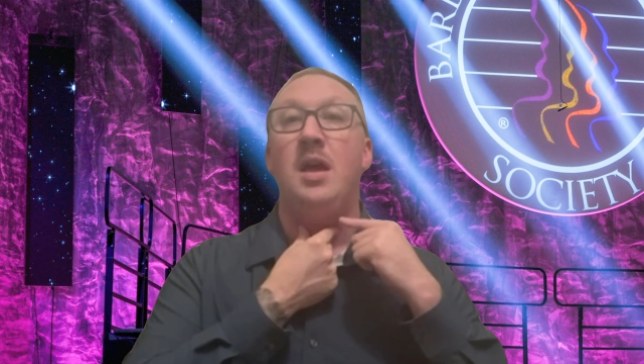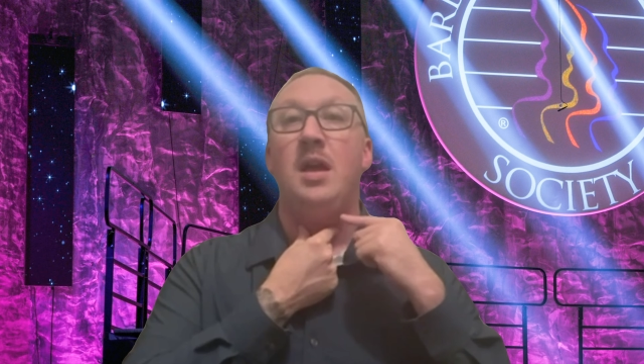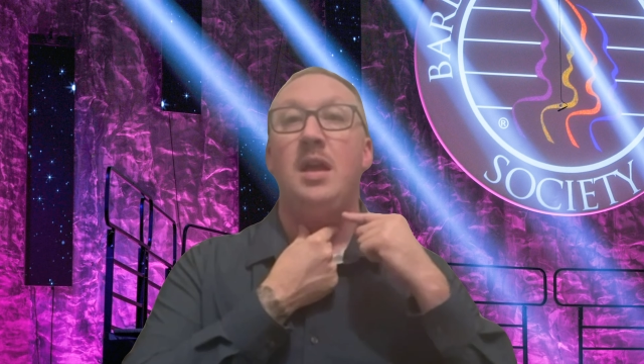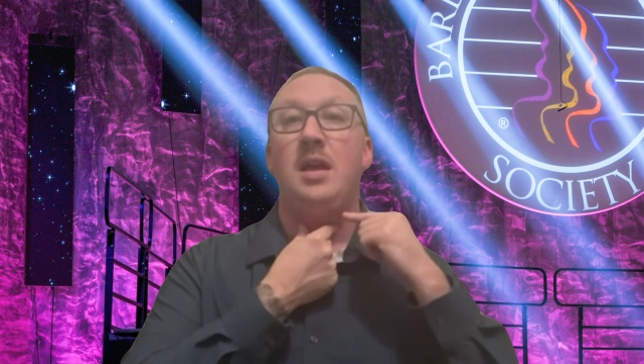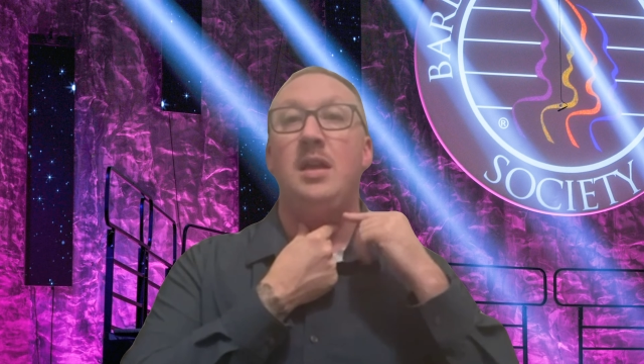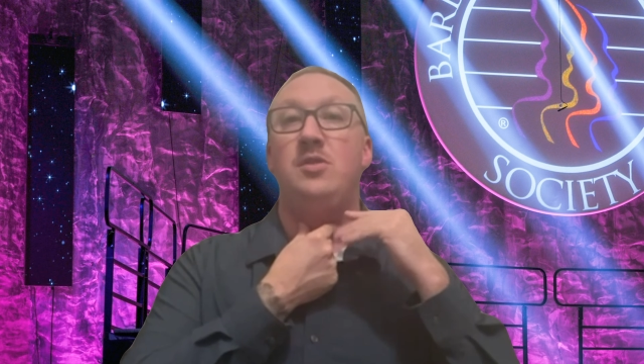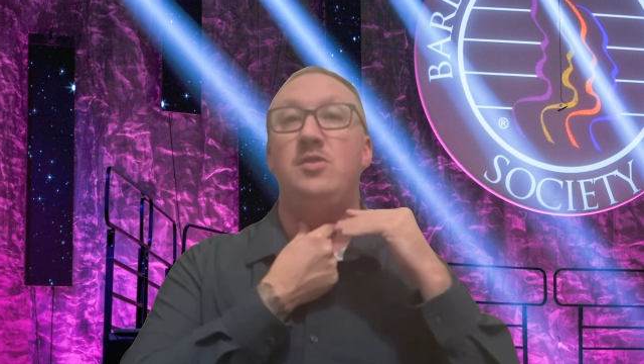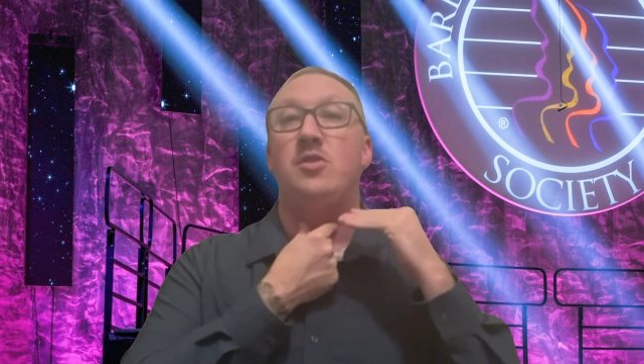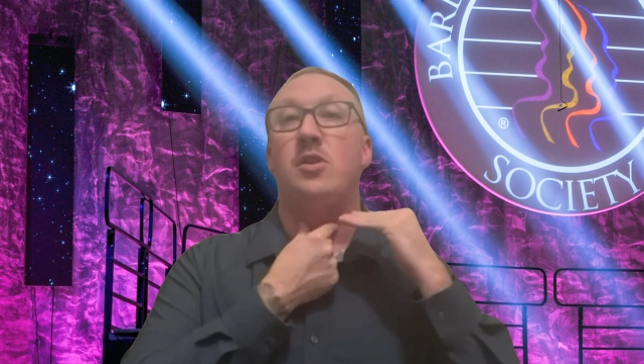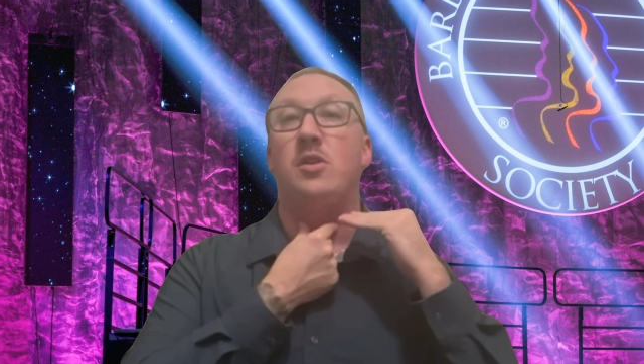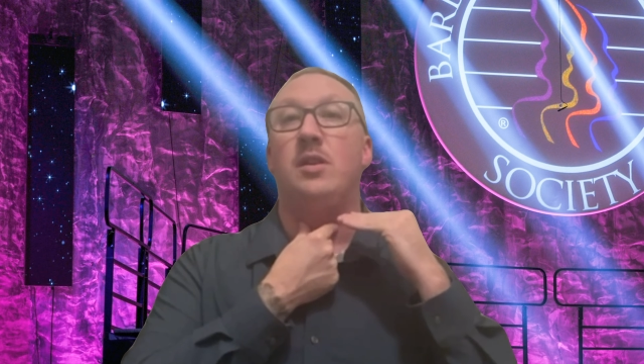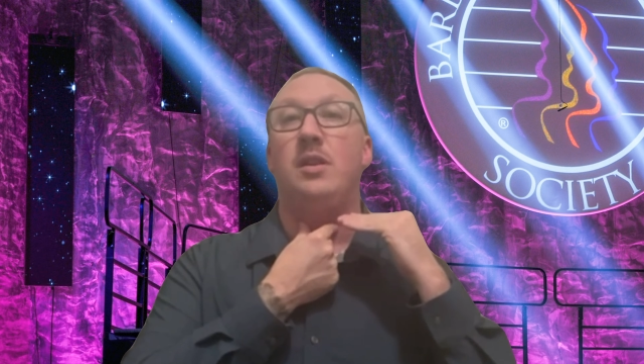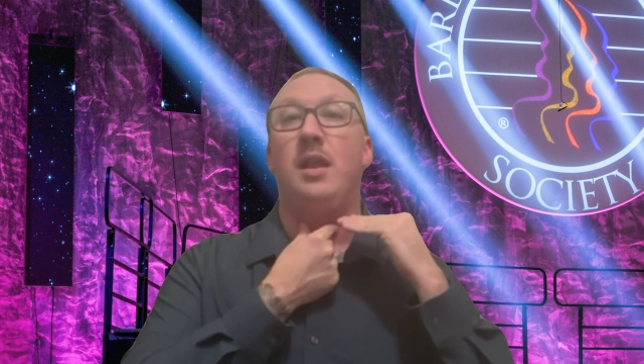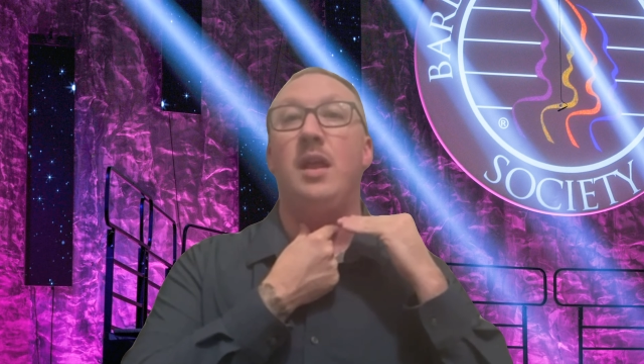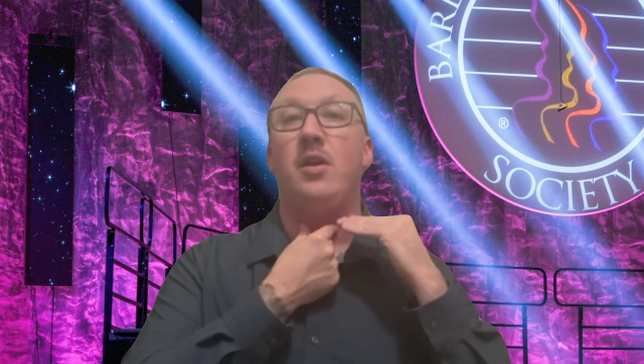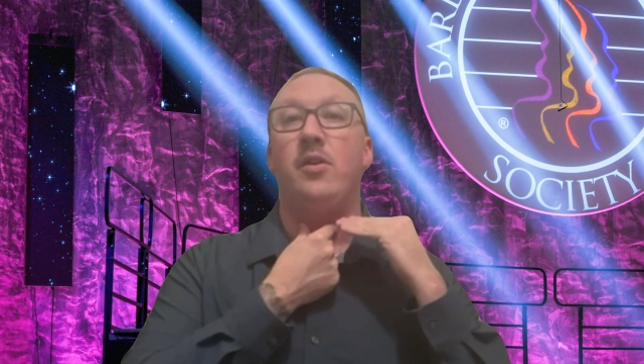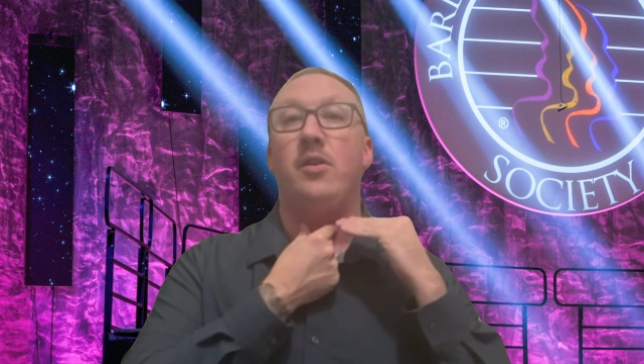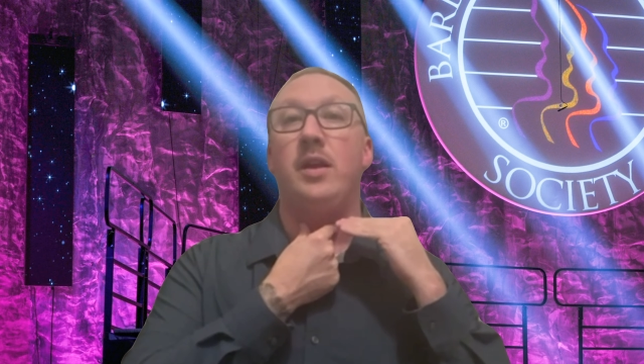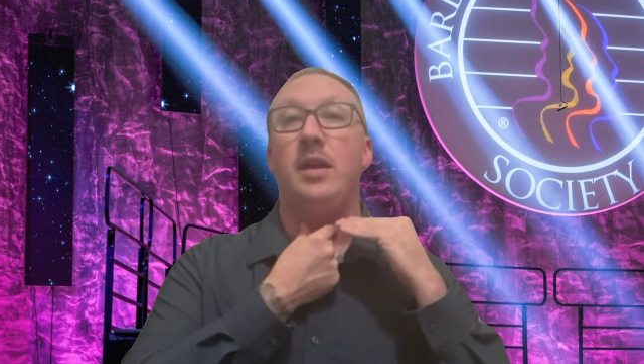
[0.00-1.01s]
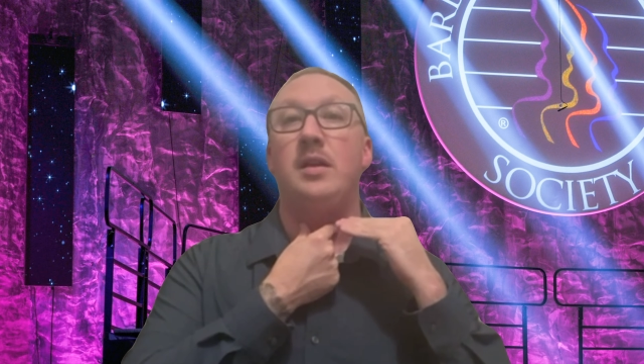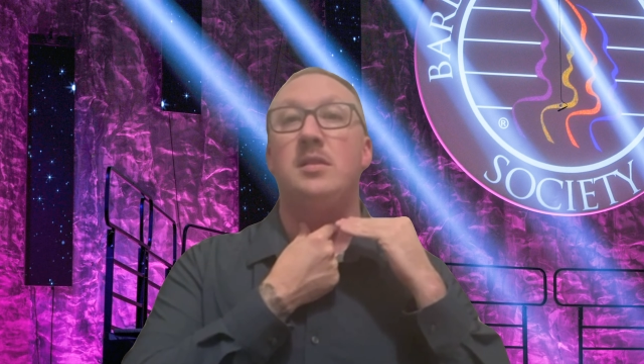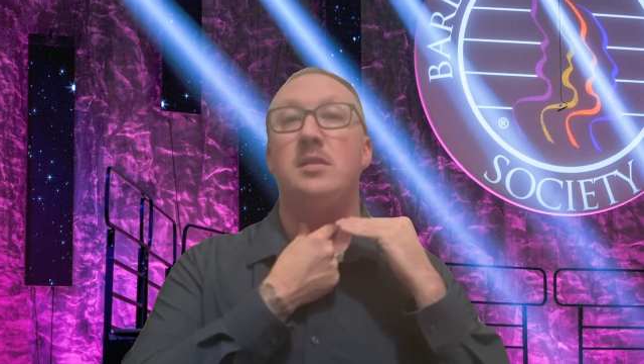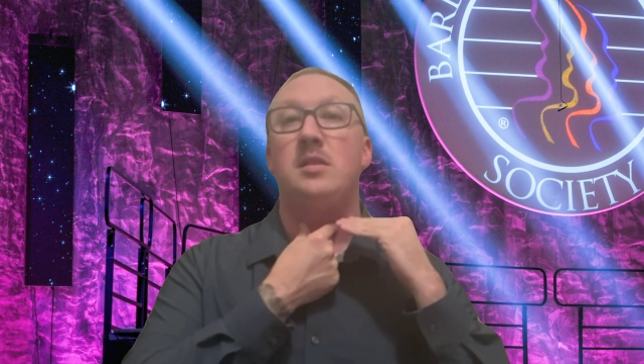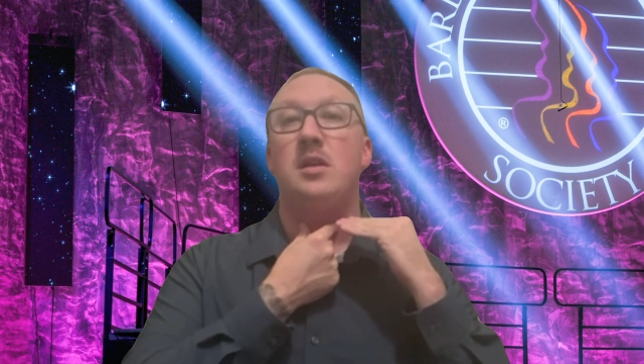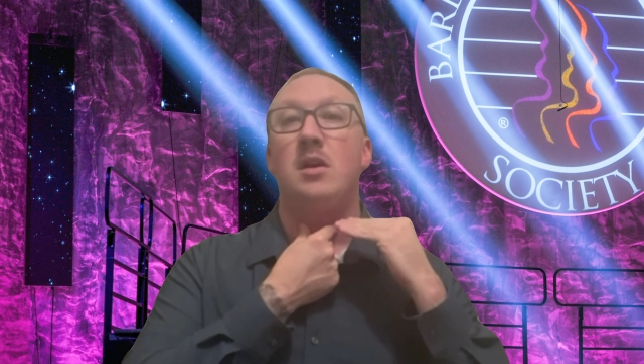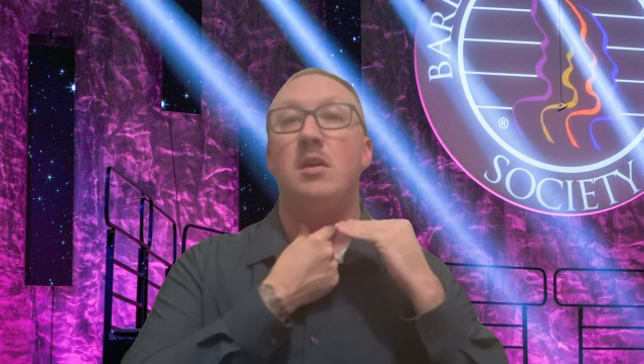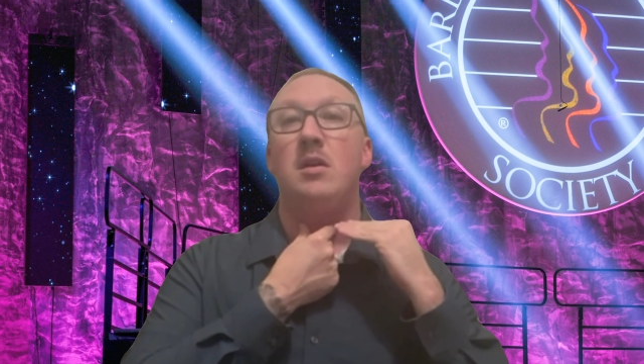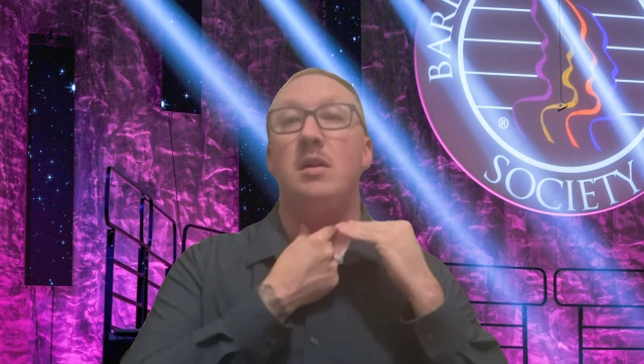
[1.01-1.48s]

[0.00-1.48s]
is your larynx